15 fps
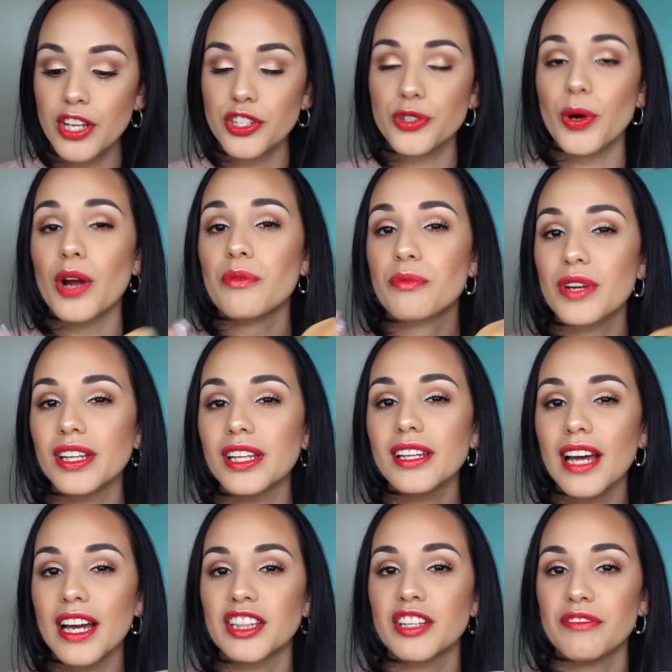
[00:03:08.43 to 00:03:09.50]
So I really
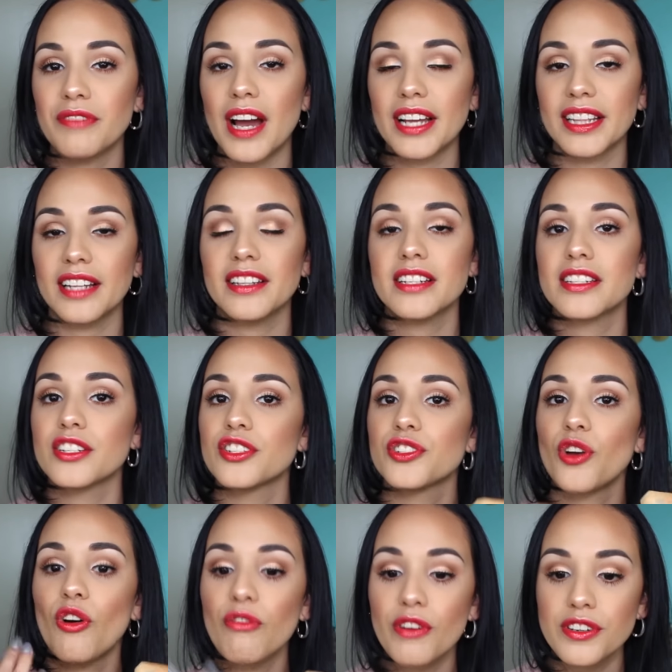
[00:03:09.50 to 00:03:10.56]
like the fact that this is
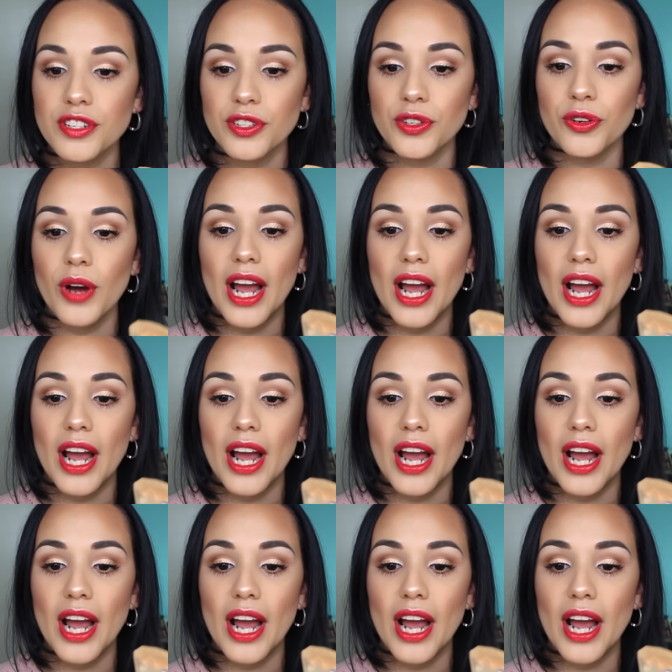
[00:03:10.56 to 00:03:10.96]
so versatile.